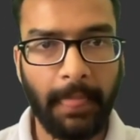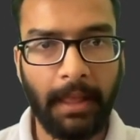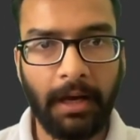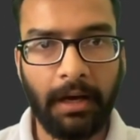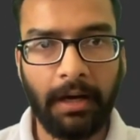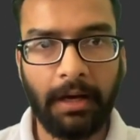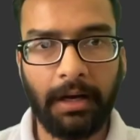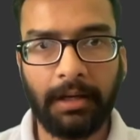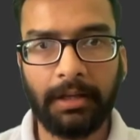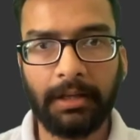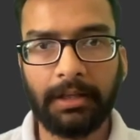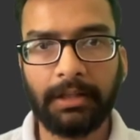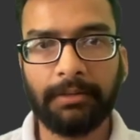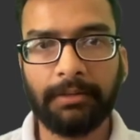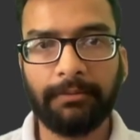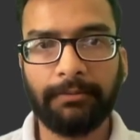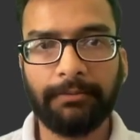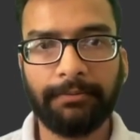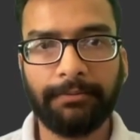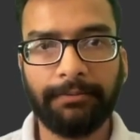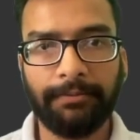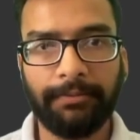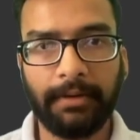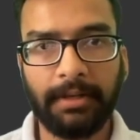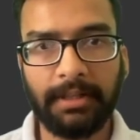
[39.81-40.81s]
Uh,
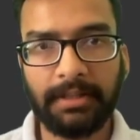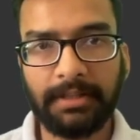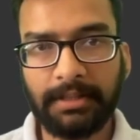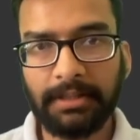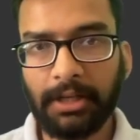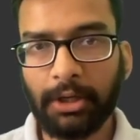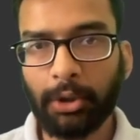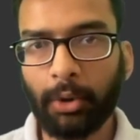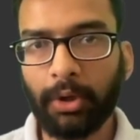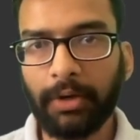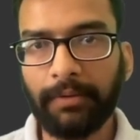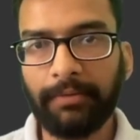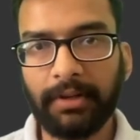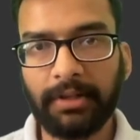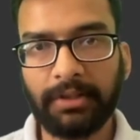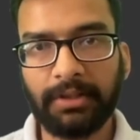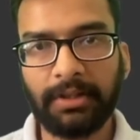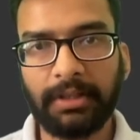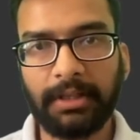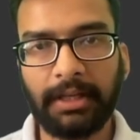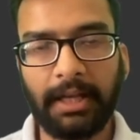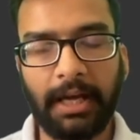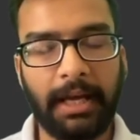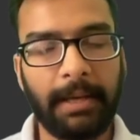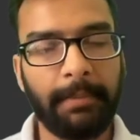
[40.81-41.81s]
First is the
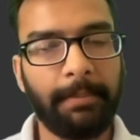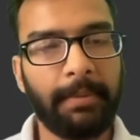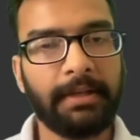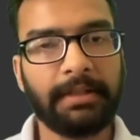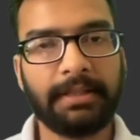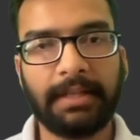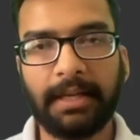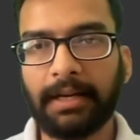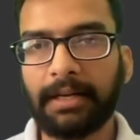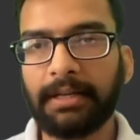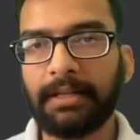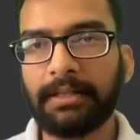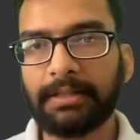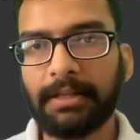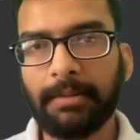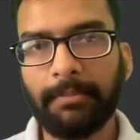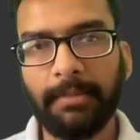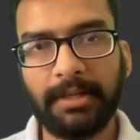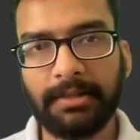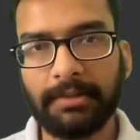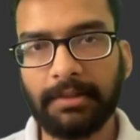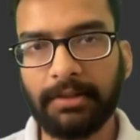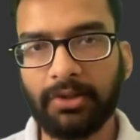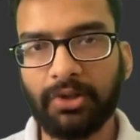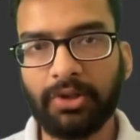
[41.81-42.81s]
notification type and second is the
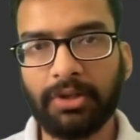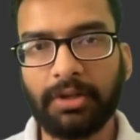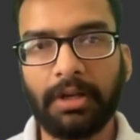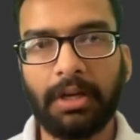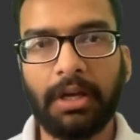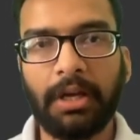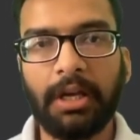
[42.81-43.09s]
message.